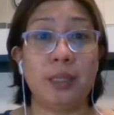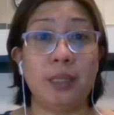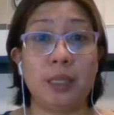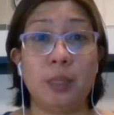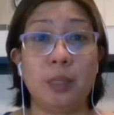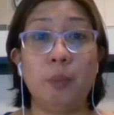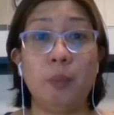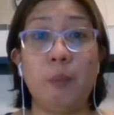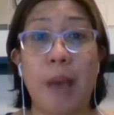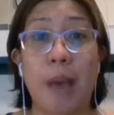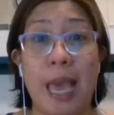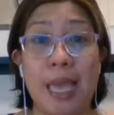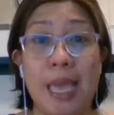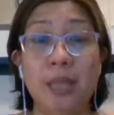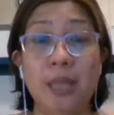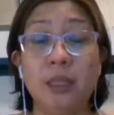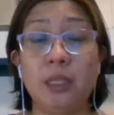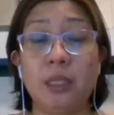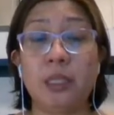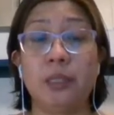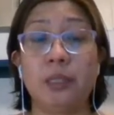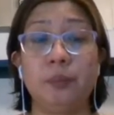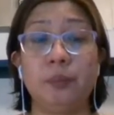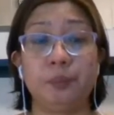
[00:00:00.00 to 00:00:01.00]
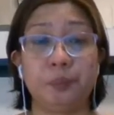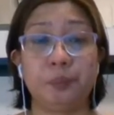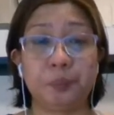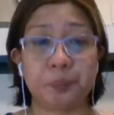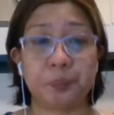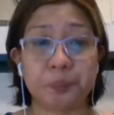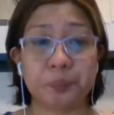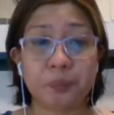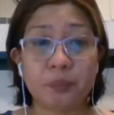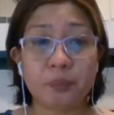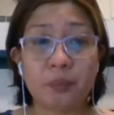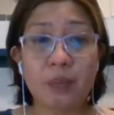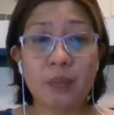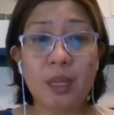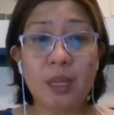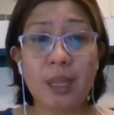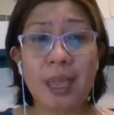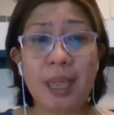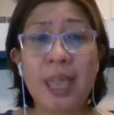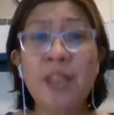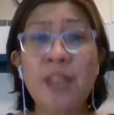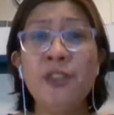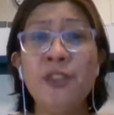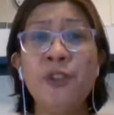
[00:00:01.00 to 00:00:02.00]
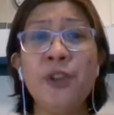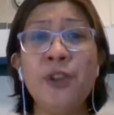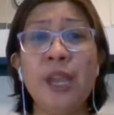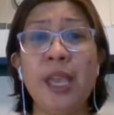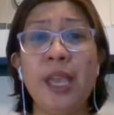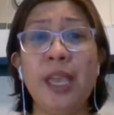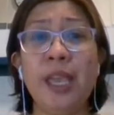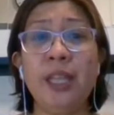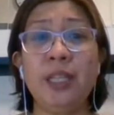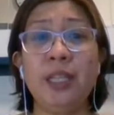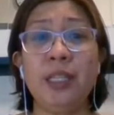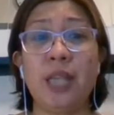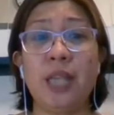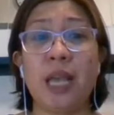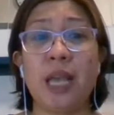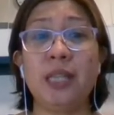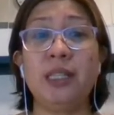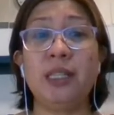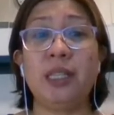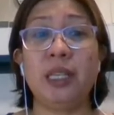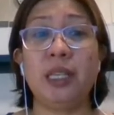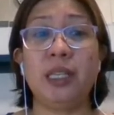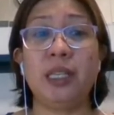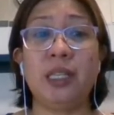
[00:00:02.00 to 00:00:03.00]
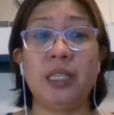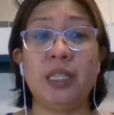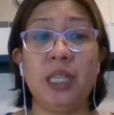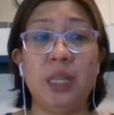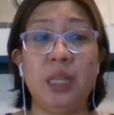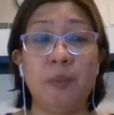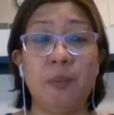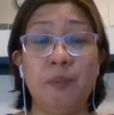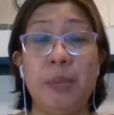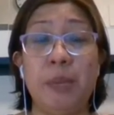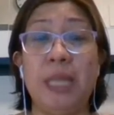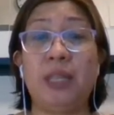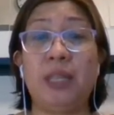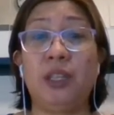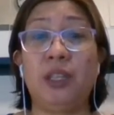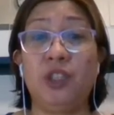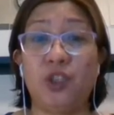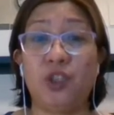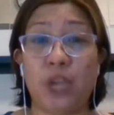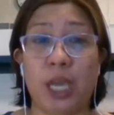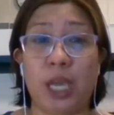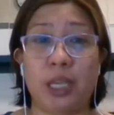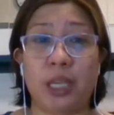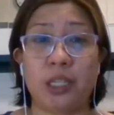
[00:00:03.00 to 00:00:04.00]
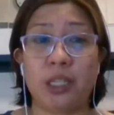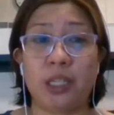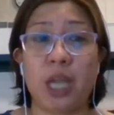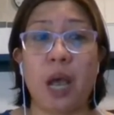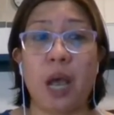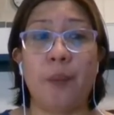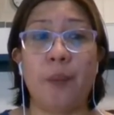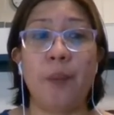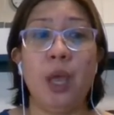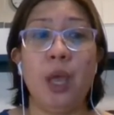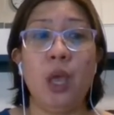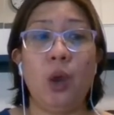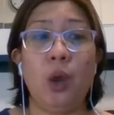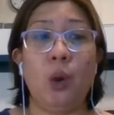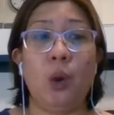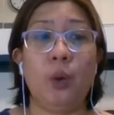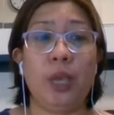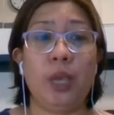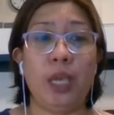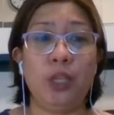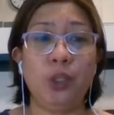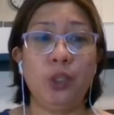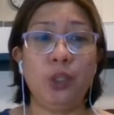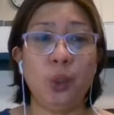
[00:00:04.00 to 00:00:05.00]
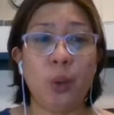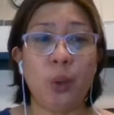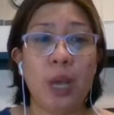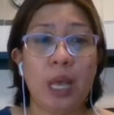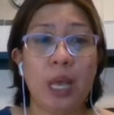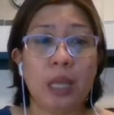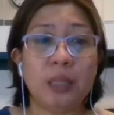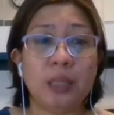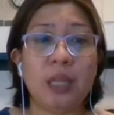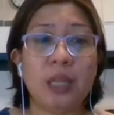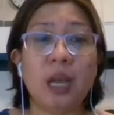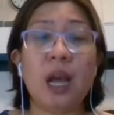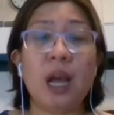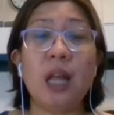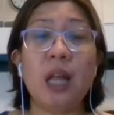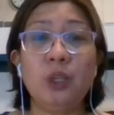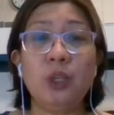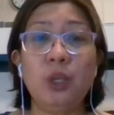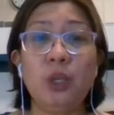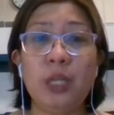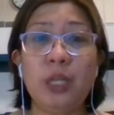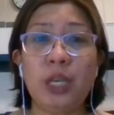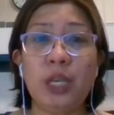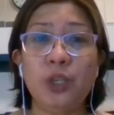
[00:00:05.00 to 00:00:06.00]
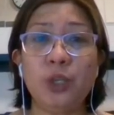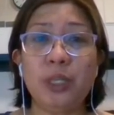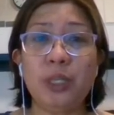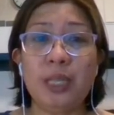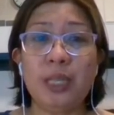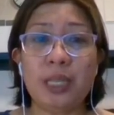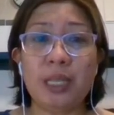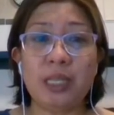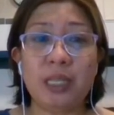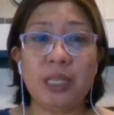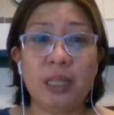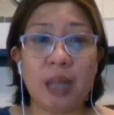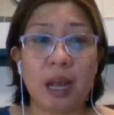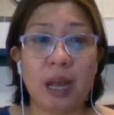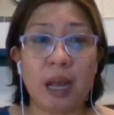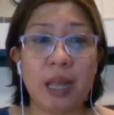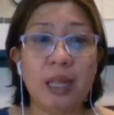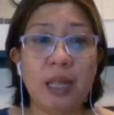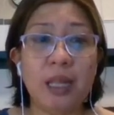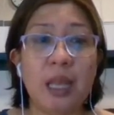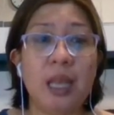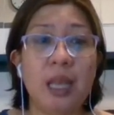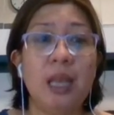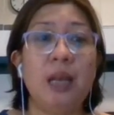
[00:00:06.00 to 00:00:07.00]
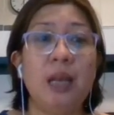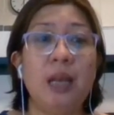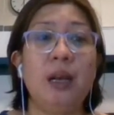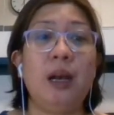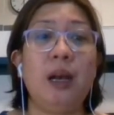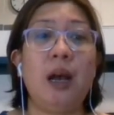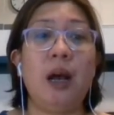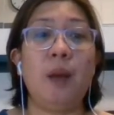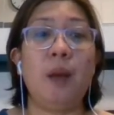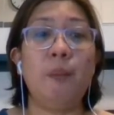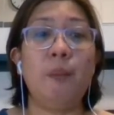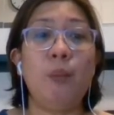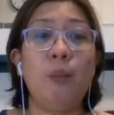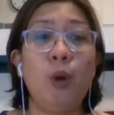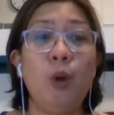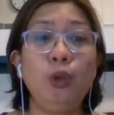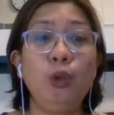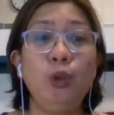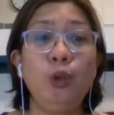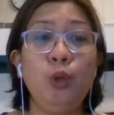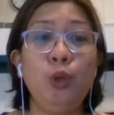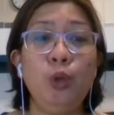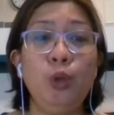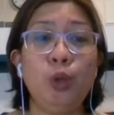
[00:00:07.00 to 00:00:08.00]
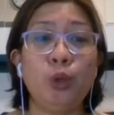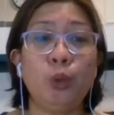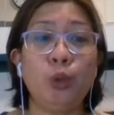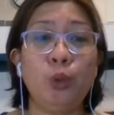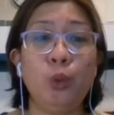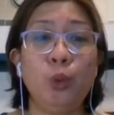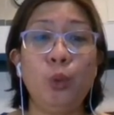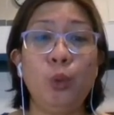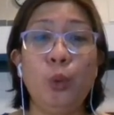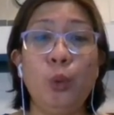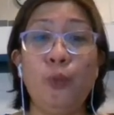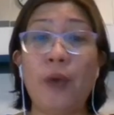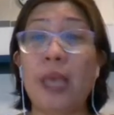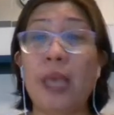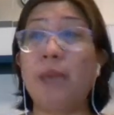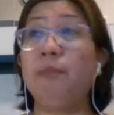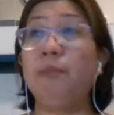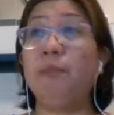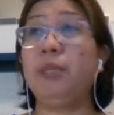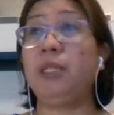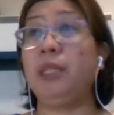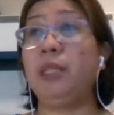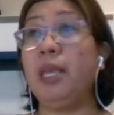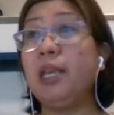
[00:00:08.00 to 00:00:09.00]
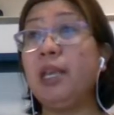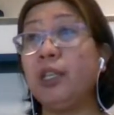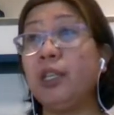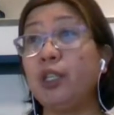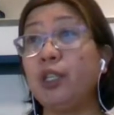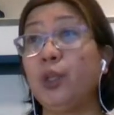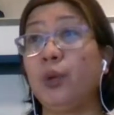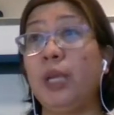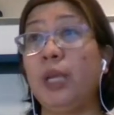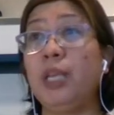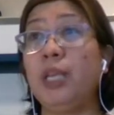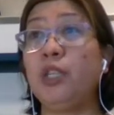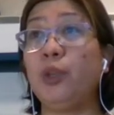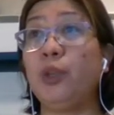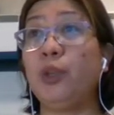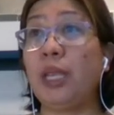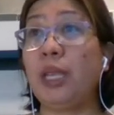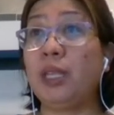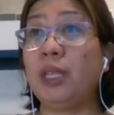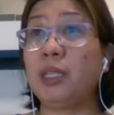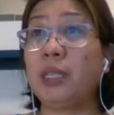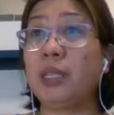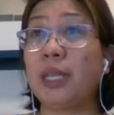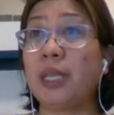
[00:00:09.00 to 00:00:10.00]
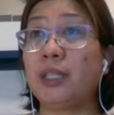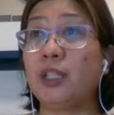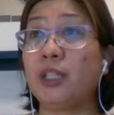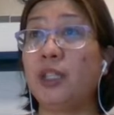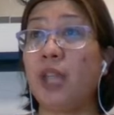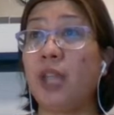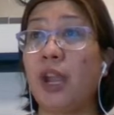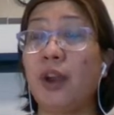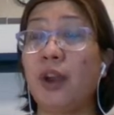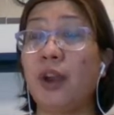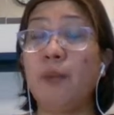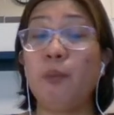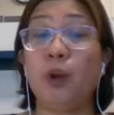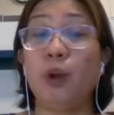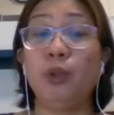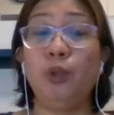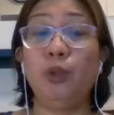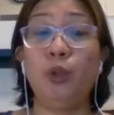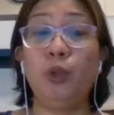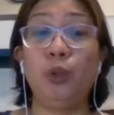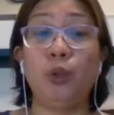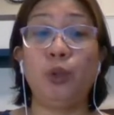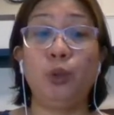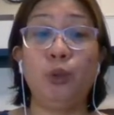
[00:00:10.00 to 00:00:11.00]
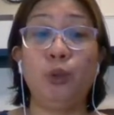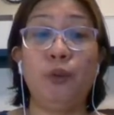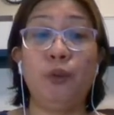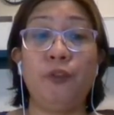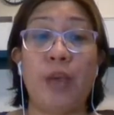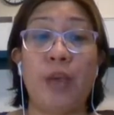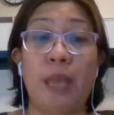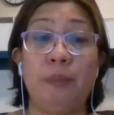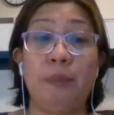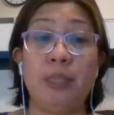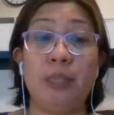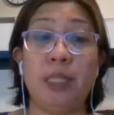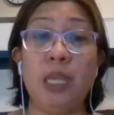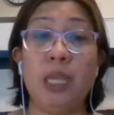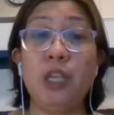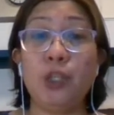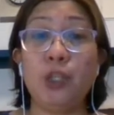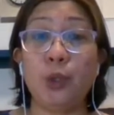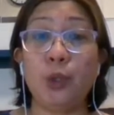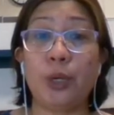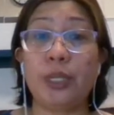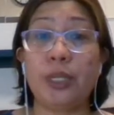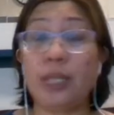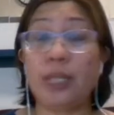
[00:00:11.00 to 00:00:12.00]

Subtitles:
as bytes and creates a 16-bit checksum. Okay, so the calculation is done modulo 256. Okay, so it says there modulo 256, or